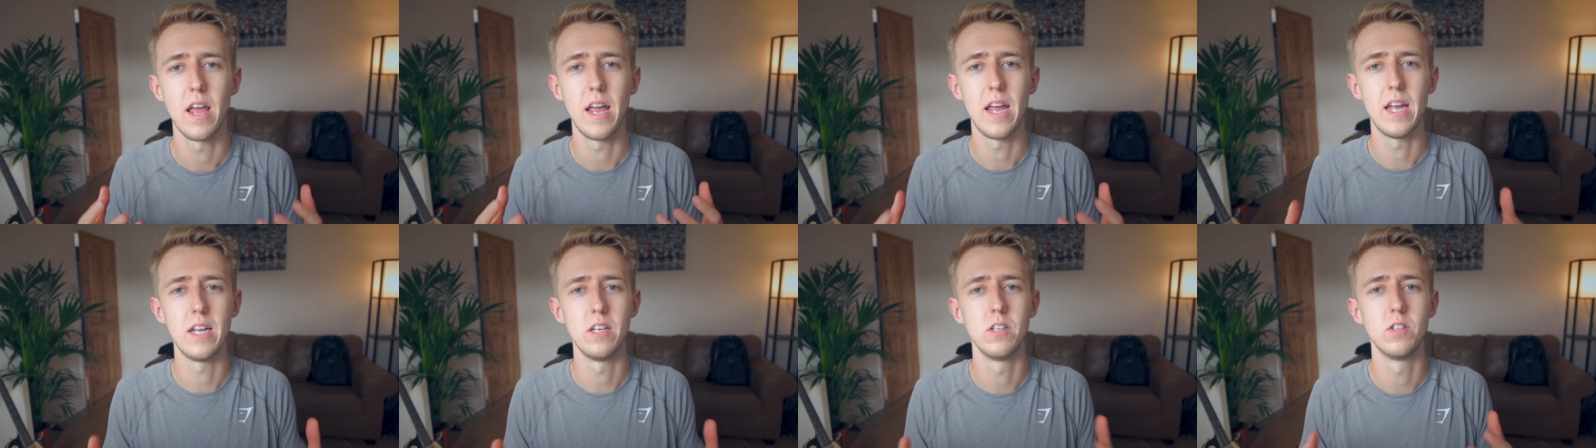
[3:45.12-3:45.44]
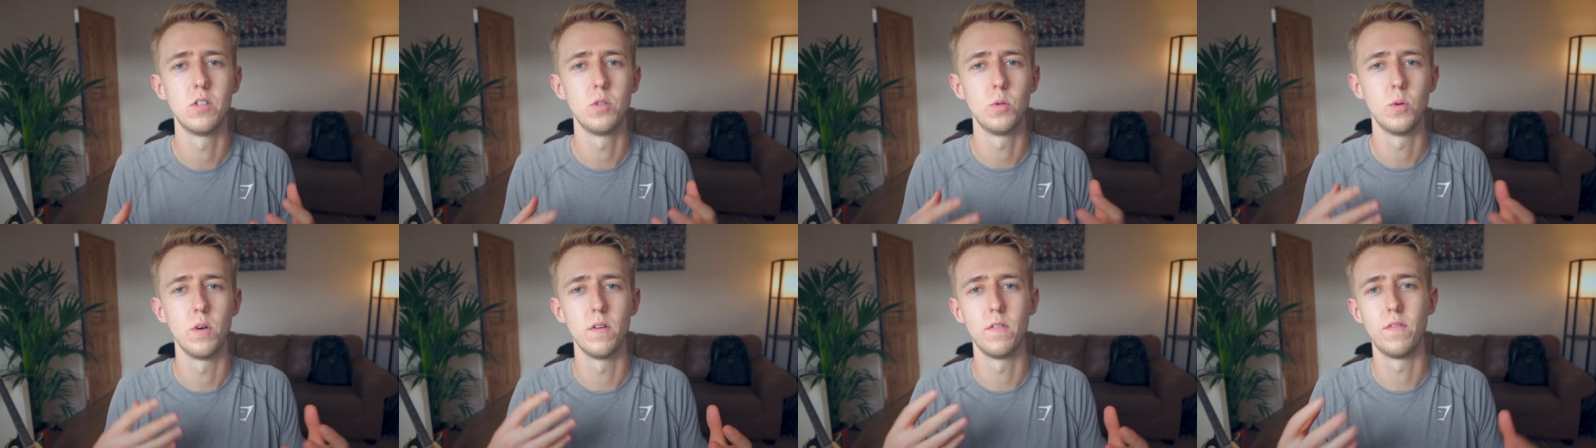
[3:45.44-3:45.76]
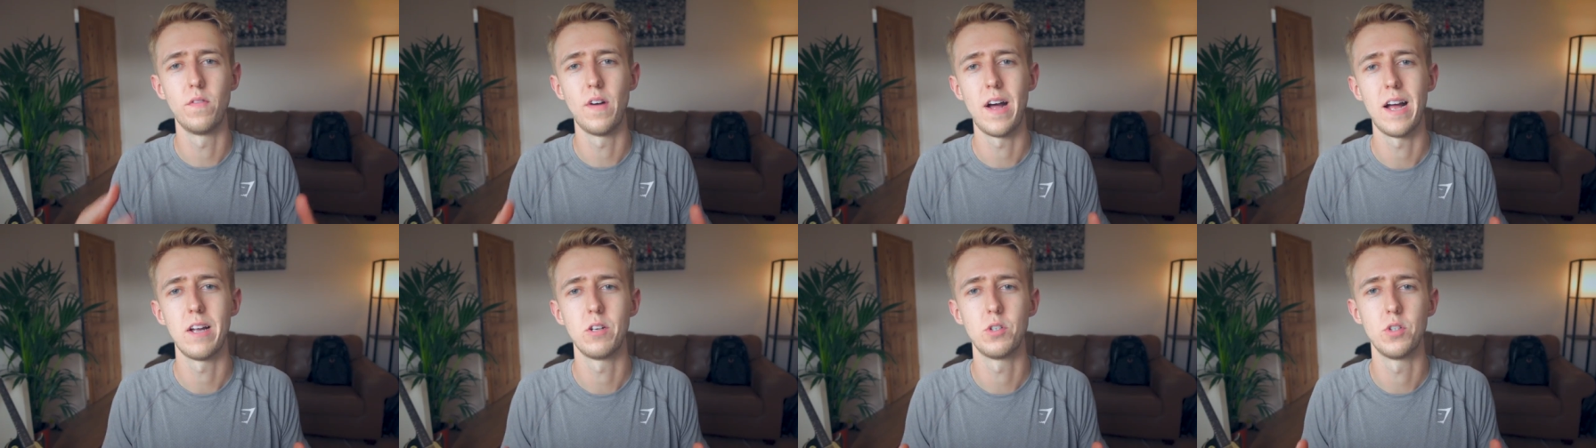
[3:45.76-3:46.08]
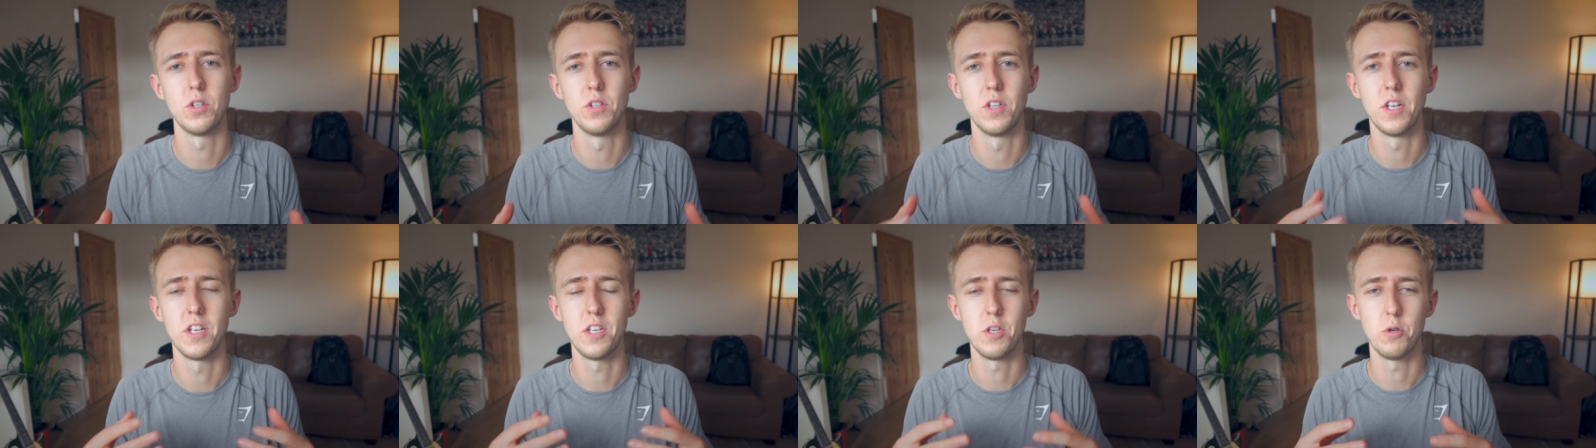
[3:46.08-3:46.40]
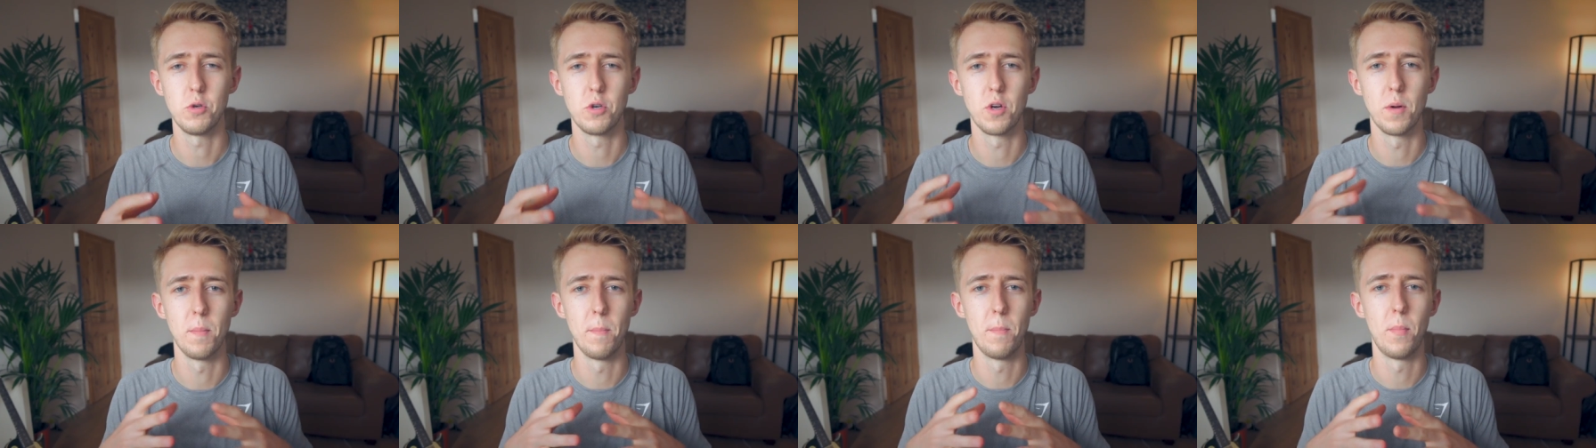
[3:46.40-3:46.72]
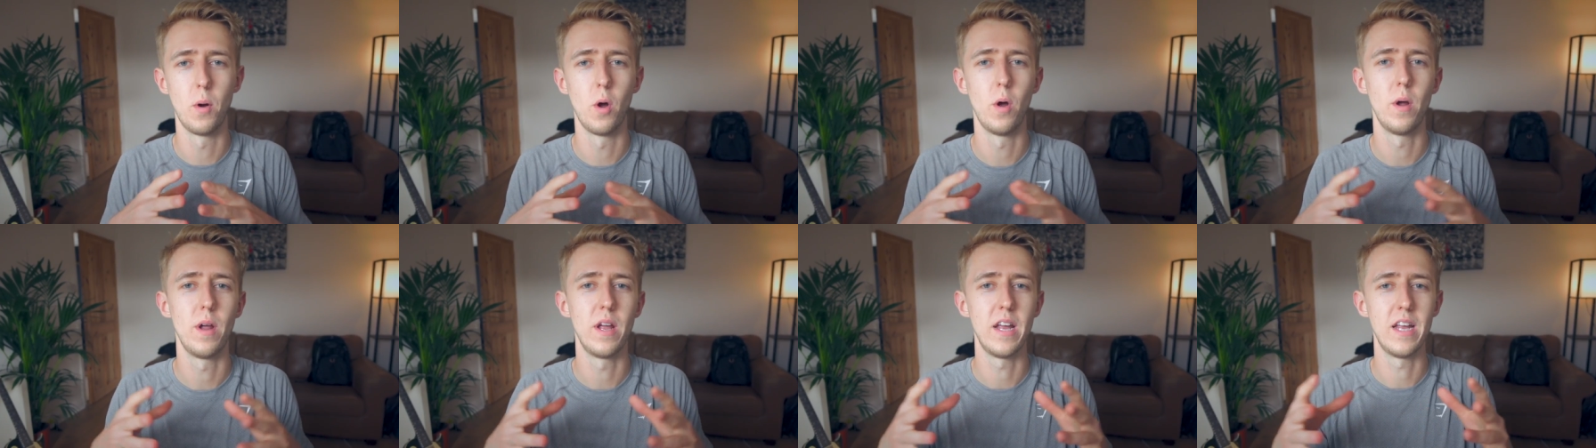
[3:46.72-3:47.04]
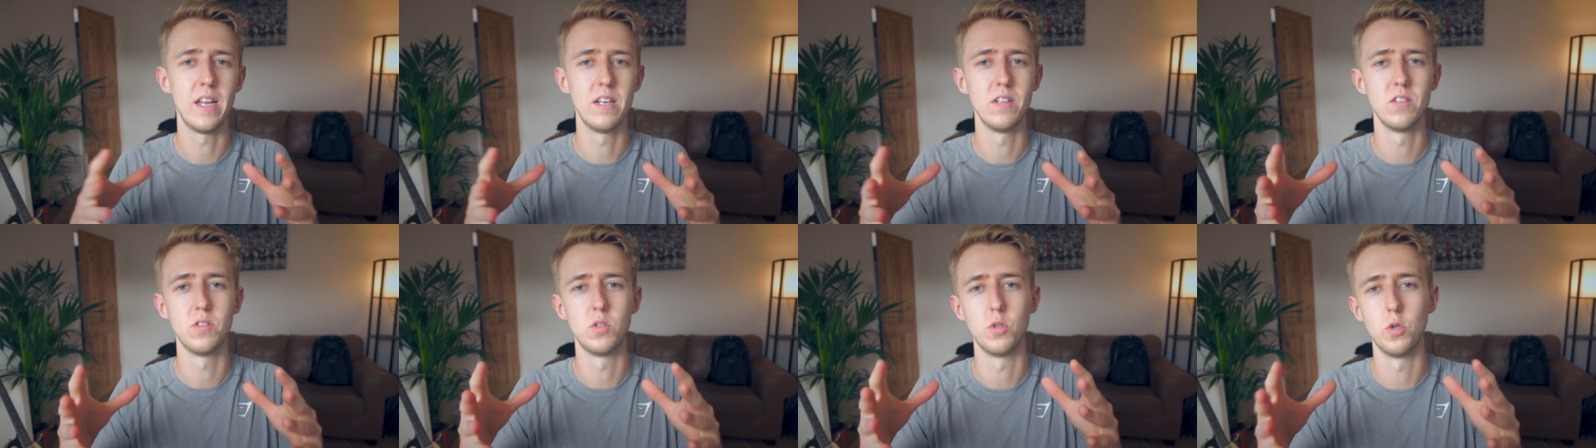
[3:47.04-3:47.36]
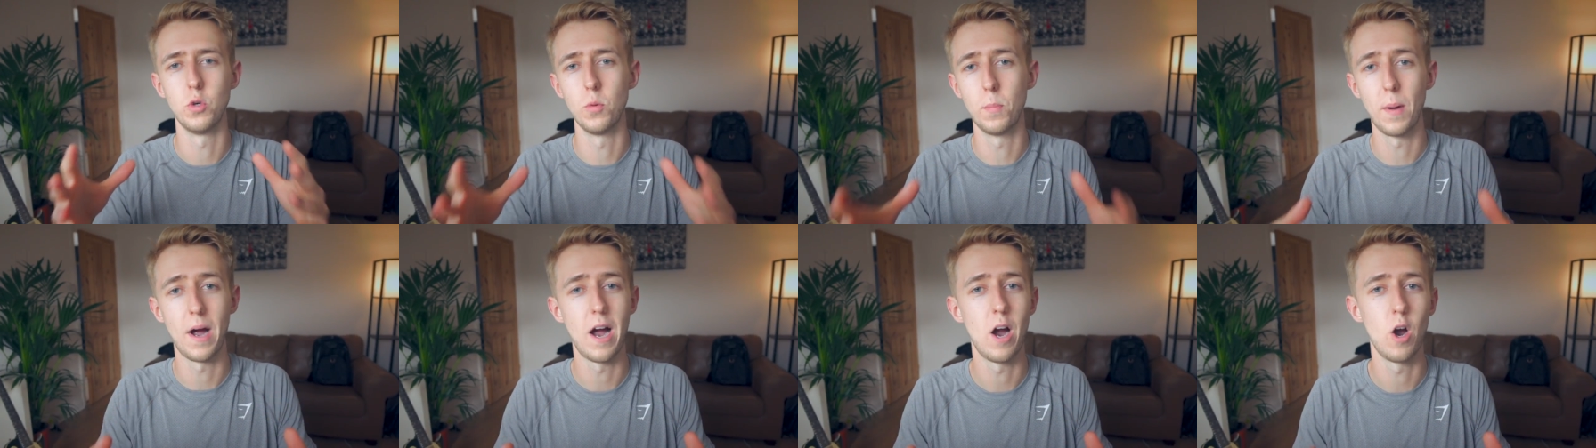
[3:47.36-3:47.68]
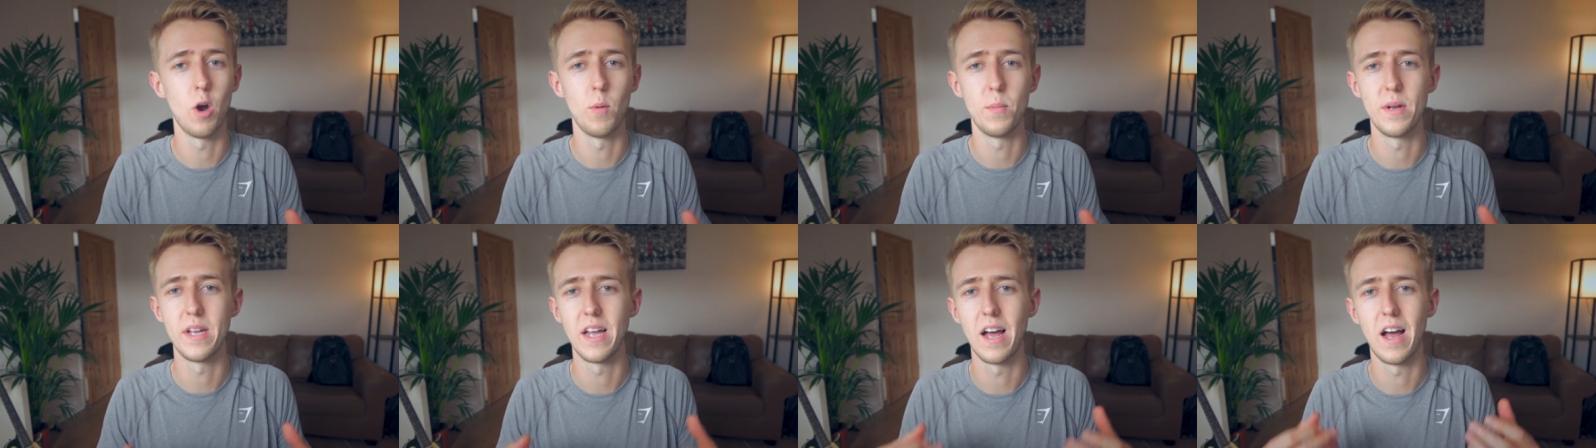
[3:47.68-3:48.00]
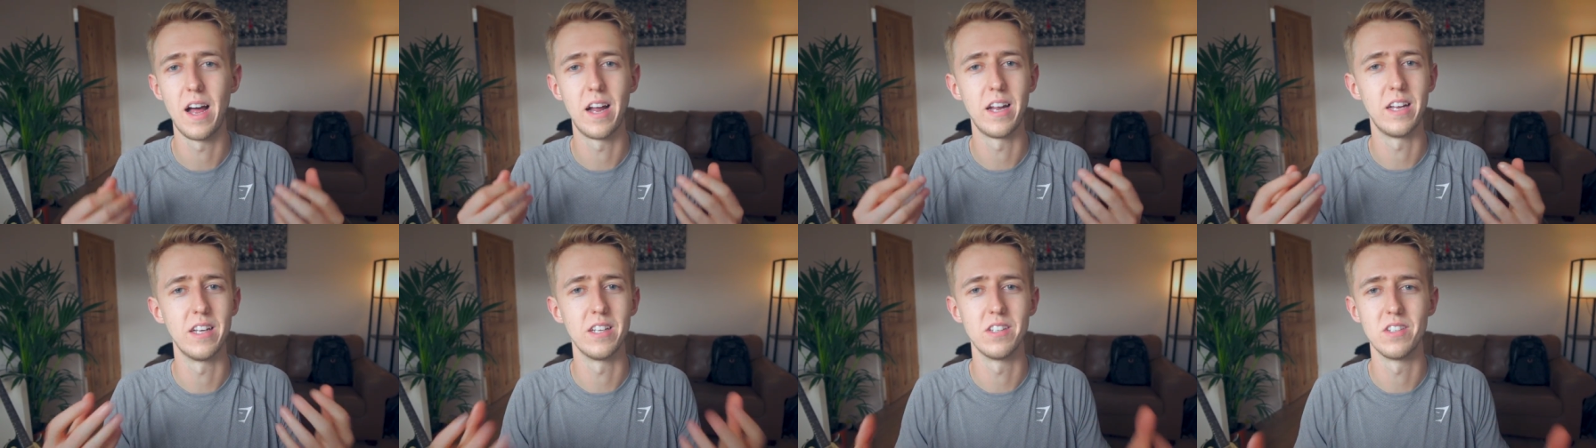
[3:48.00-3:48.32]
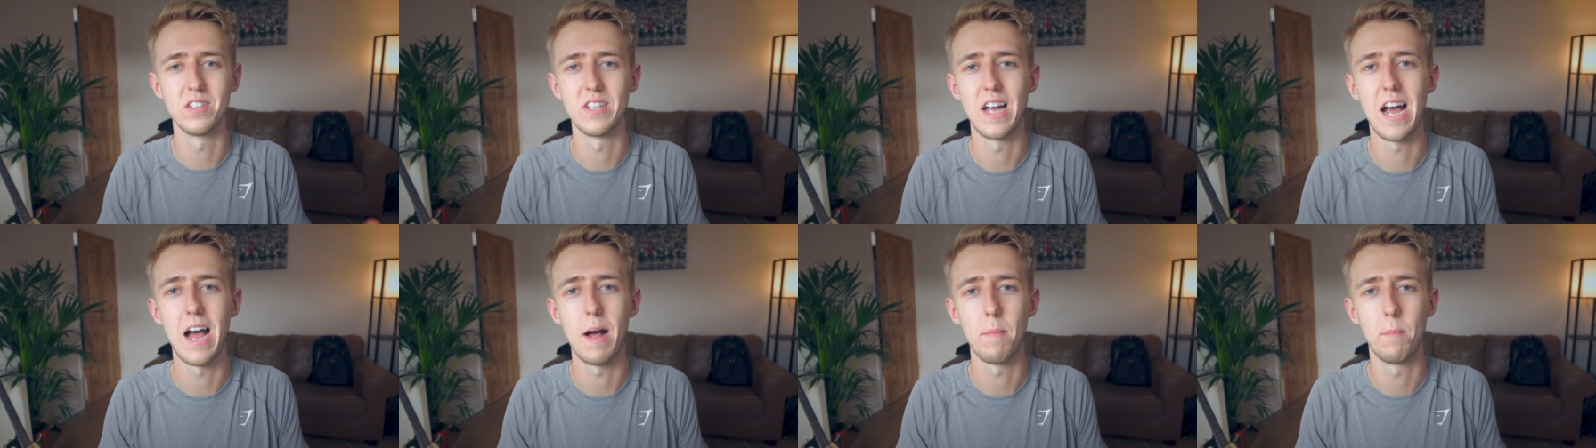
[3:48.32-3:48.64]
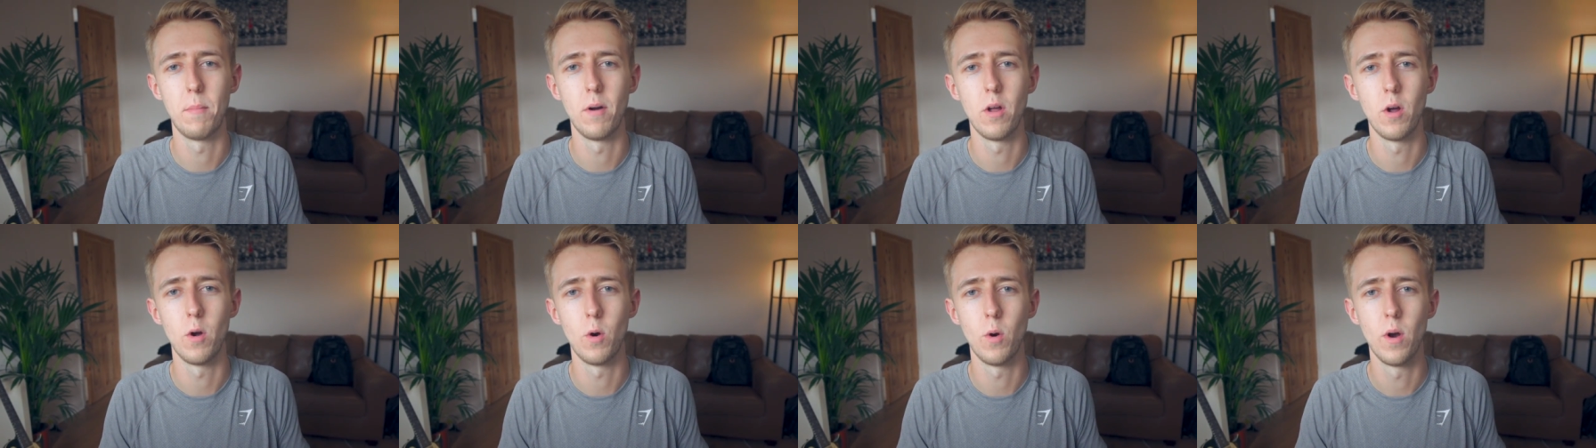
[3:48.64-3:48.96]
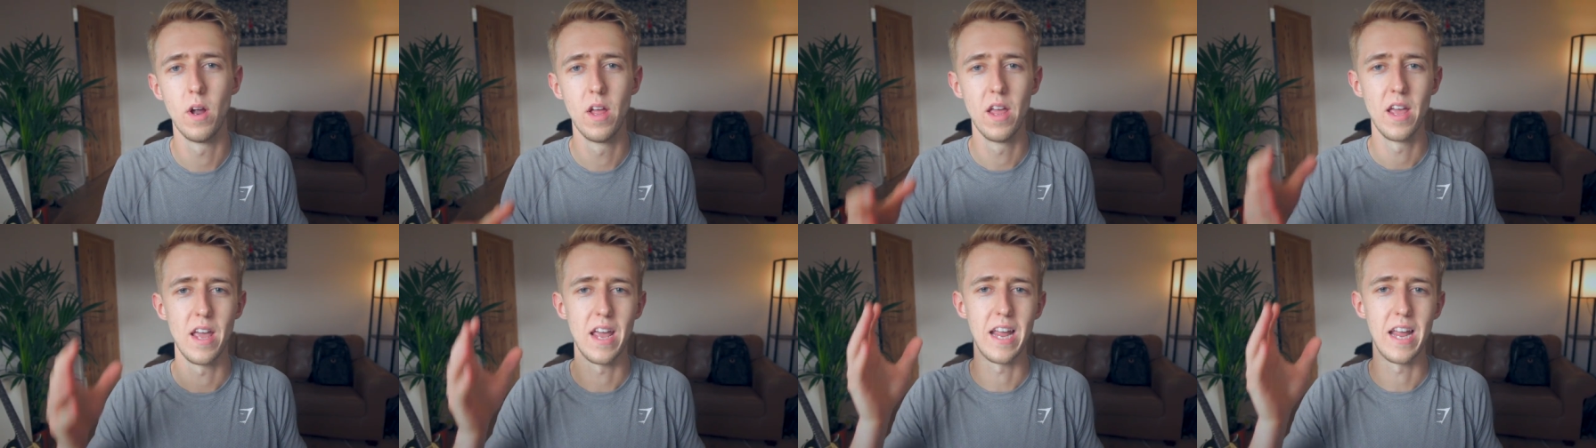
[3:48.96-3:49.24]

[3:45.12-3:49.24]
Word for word: into a fashion that you can put into Power B I and Tableau